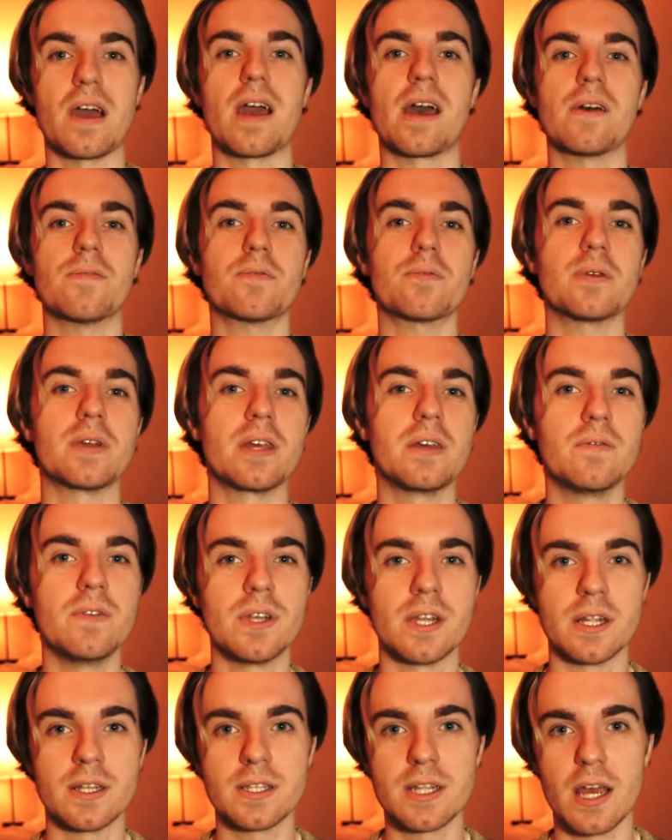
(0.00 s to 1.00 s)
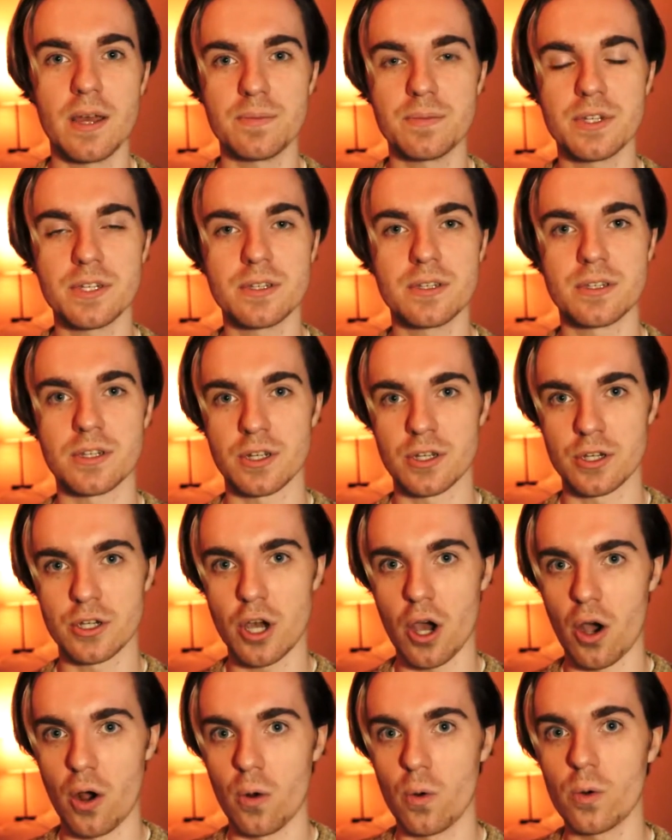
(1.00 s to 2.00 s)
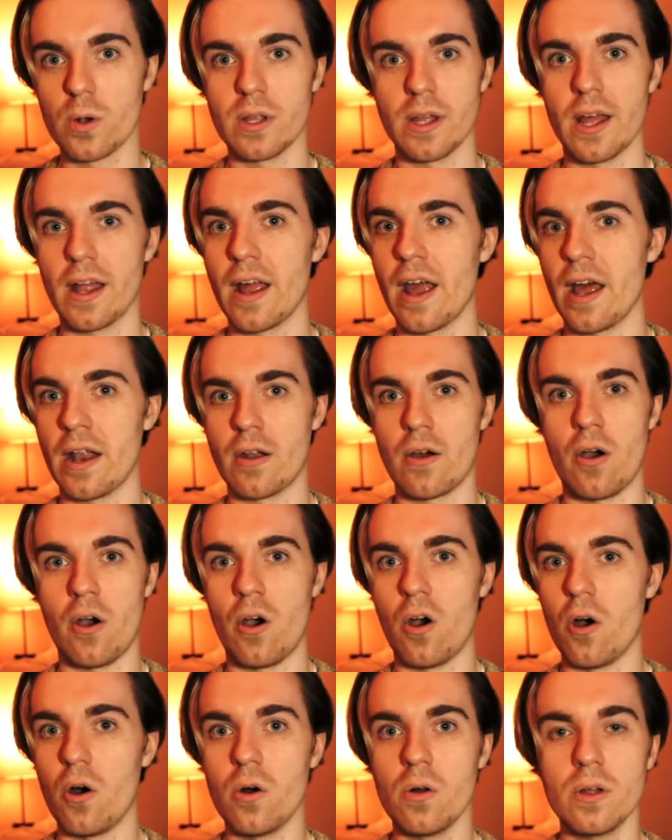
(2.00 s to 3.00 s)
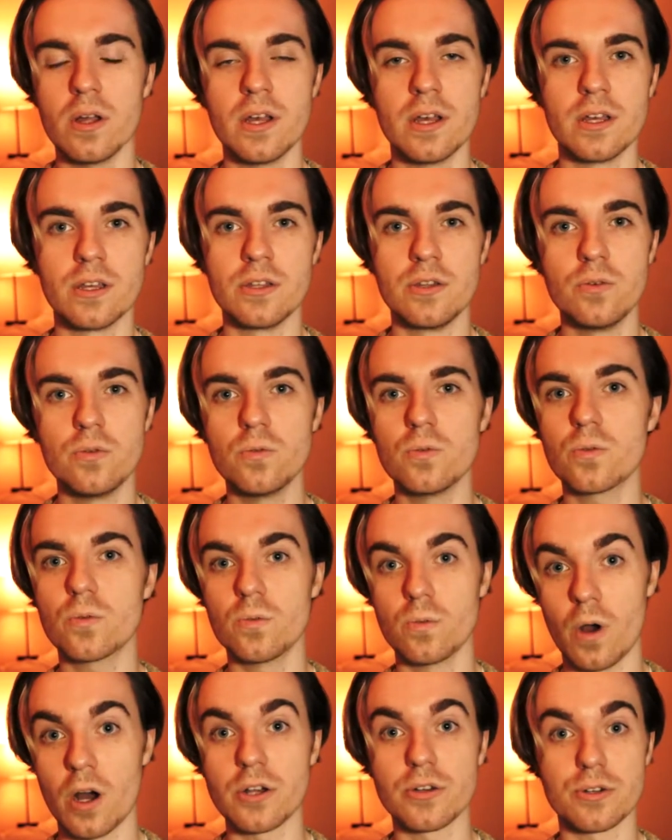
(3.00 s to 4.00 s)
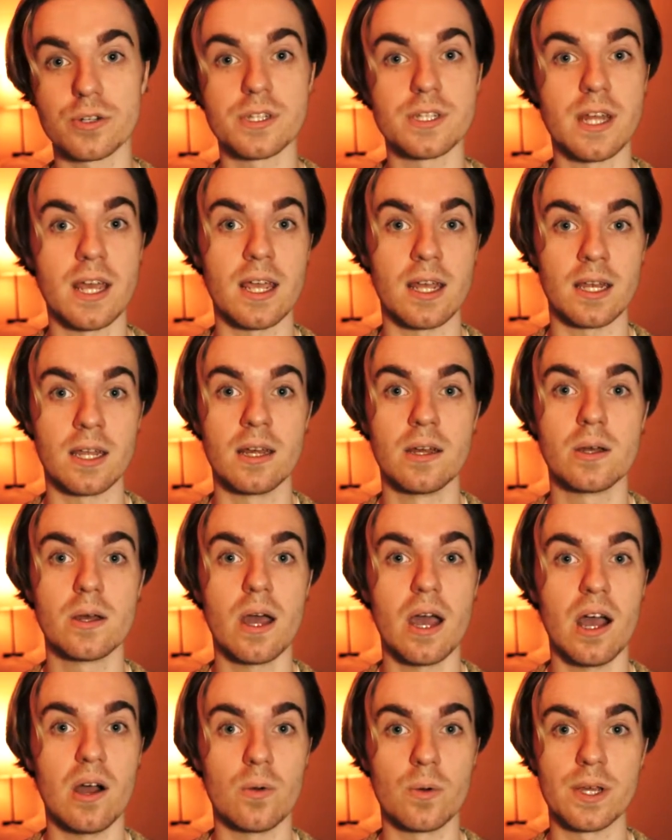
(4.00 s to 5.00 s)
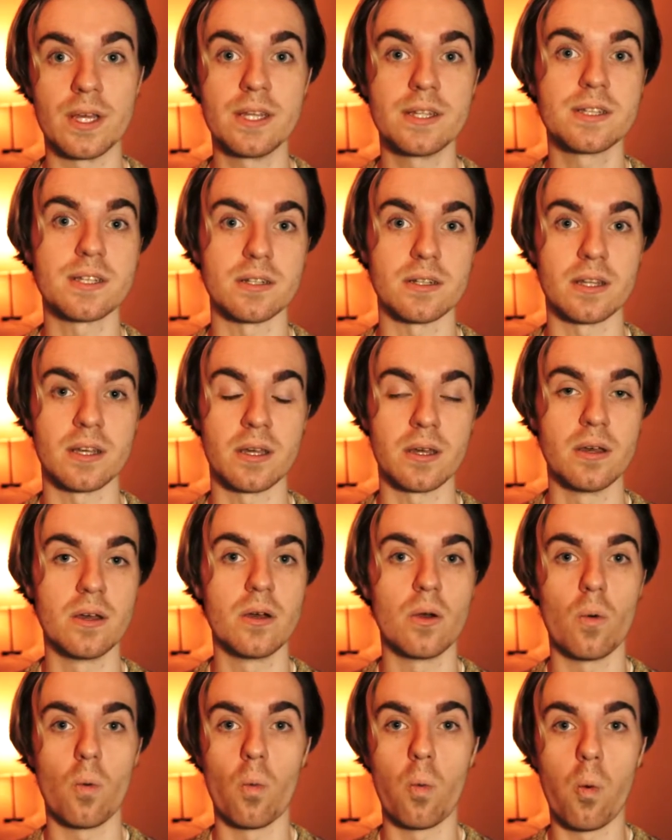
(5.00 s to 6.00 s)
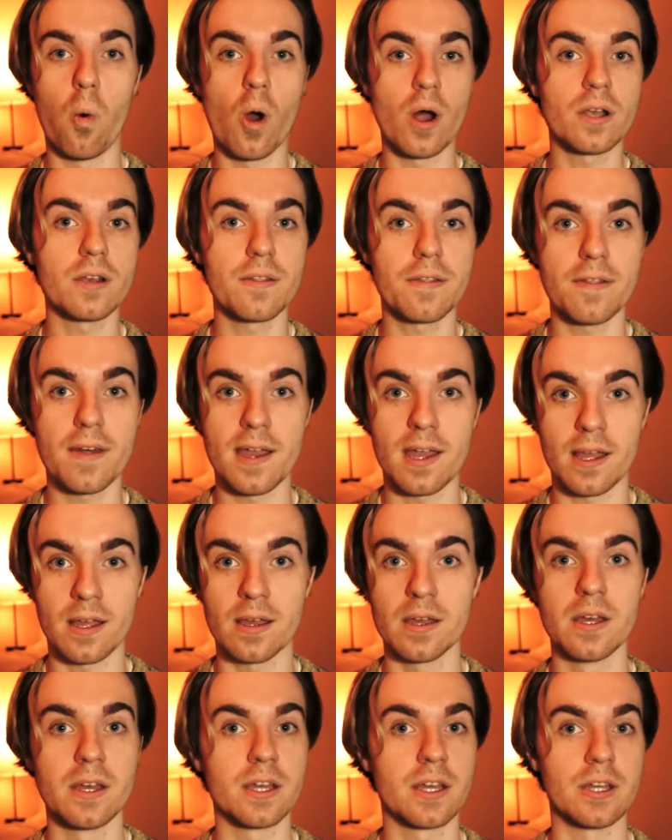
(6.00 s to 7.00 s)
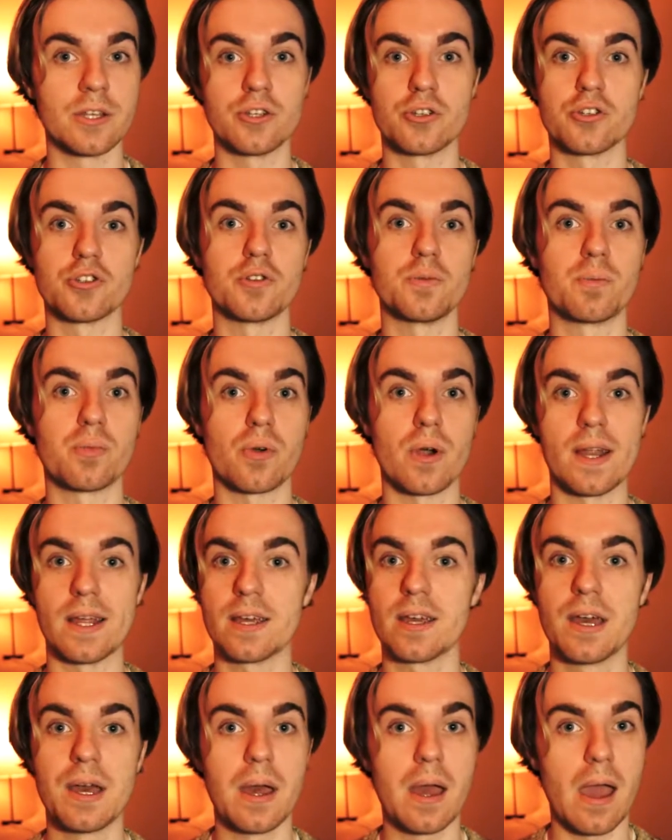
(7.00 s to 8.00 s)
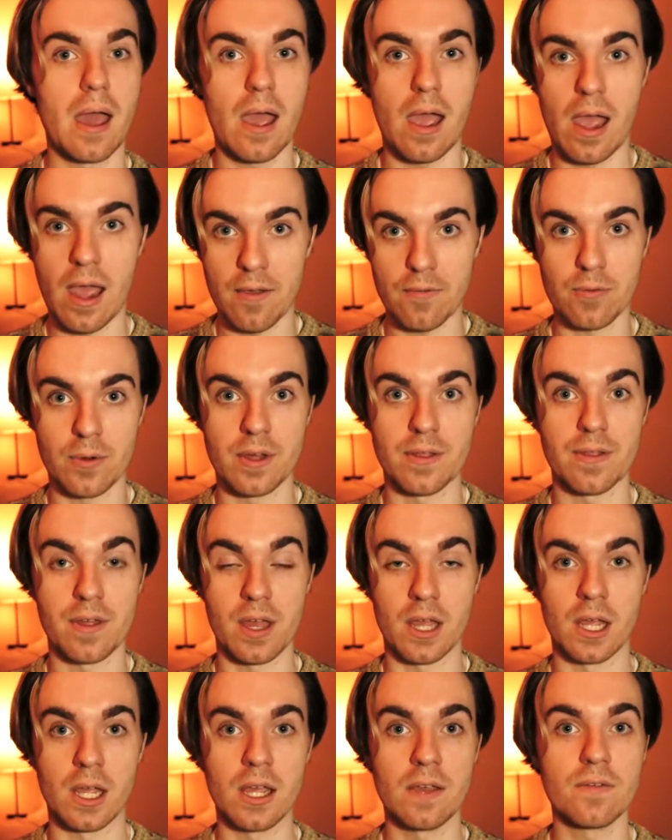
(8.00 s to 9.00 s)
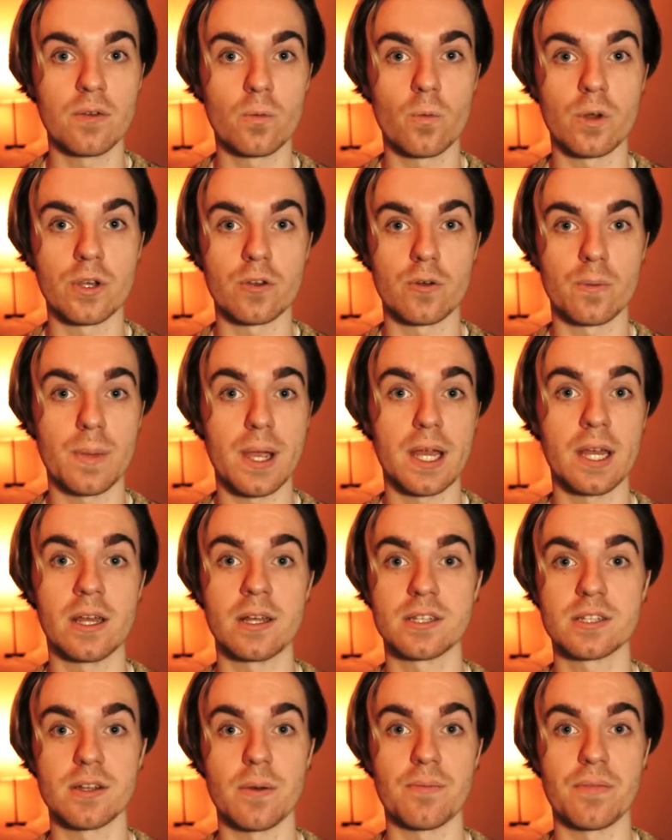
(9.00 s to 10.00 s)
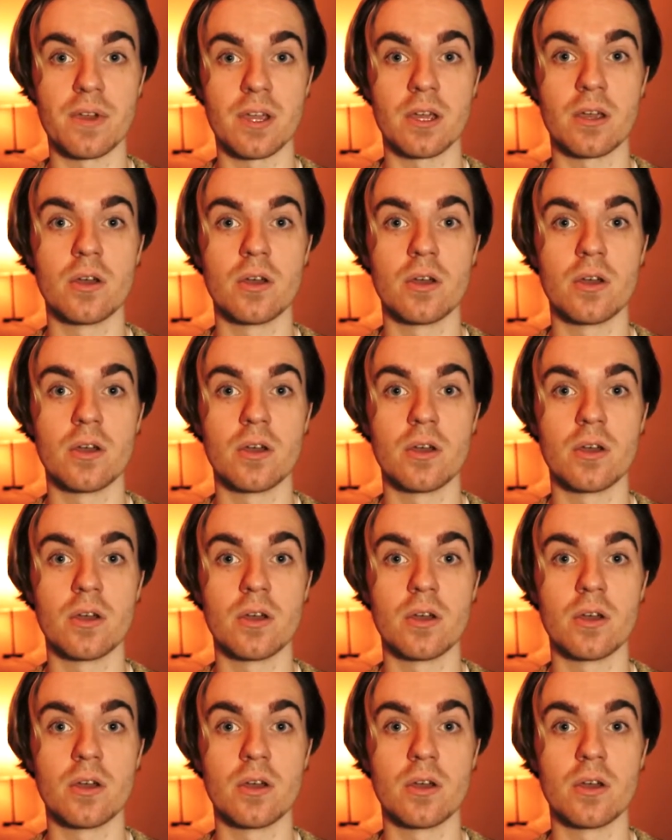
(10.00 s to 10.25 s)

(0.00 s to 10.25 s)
ever even attempted to code at all, you understand how easily one thing can just break everything, even when you're making something